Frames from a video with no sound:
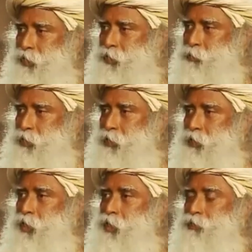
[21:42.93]
There has
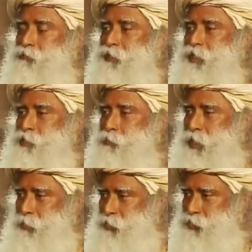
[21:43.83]
been lot of
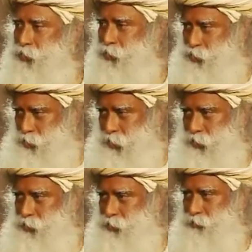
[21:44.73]
experiments in this
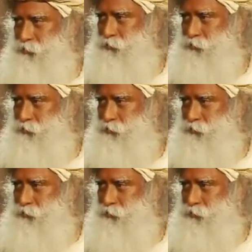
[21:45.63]
direction.